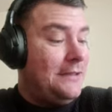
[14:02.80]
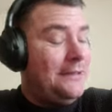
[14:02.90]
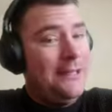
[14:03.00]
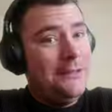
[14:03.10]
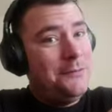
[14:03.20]
and
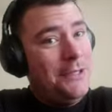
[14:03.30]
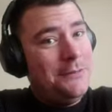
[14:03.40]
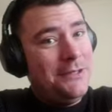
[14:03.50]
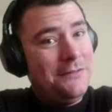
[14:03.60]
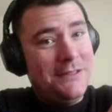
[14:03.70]
then
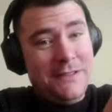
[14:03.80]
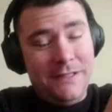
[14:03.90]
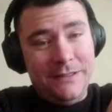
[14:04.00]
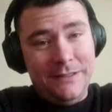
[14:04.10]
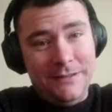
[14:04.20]
maybe even
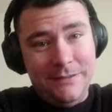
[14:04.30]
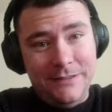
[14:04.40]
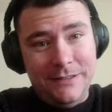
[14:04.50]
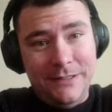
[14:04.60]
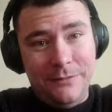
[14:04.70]
sell
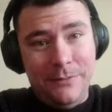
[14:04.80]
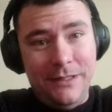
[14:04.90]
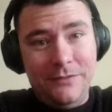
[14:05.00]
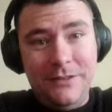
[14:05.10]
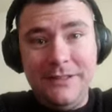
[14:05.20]
some
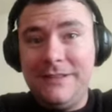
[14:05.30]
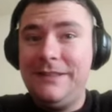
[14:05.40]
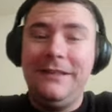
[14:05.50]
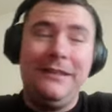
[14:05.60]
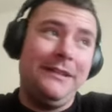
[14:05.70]

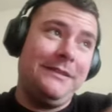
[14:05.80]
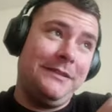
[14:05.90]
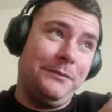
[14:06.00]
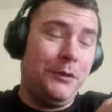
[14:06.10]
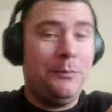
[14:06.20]
NFTs and get
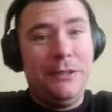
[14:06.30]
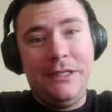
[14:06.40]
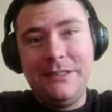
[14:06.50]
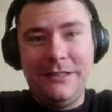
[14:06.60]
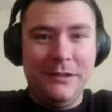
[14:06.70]
some more
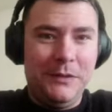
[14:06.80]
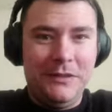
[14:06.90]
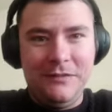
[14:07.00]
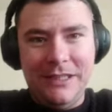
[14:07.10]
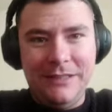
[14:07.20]
packs and all
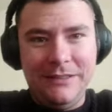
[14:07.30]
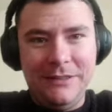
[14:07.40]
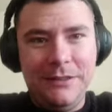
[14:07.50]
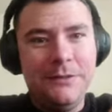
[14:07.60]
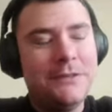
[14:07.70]
of that, you
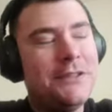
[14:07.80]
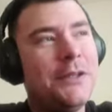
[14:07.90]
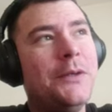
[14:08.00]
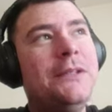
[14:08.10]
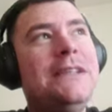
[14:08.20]
know.
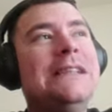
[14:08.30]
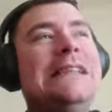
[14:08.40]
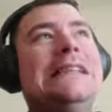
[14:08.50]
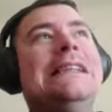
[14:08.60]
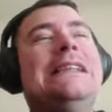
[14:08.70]
So
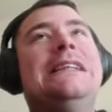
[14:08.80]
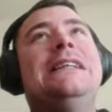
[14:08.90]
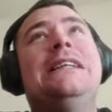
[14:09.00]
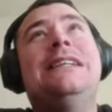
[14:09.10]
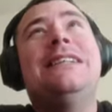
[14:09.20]

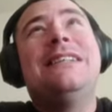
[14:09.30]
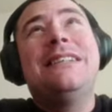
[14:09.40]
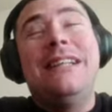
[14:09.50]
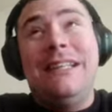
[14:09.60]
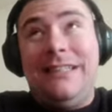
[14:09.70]

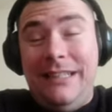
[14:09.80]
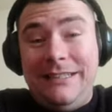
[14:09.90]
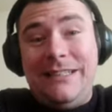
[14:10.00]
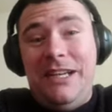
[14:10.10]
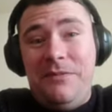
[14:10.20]
it
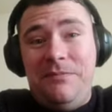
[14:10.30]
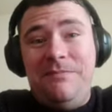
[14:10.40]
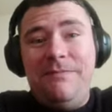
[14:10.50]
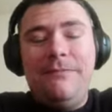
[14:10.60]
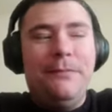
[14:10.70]
takes time,
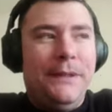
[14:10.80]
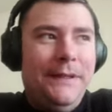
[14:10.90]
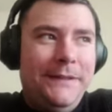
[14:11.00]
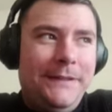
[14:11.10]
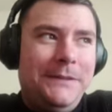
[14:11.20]

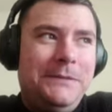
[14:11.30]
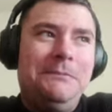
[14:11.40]
but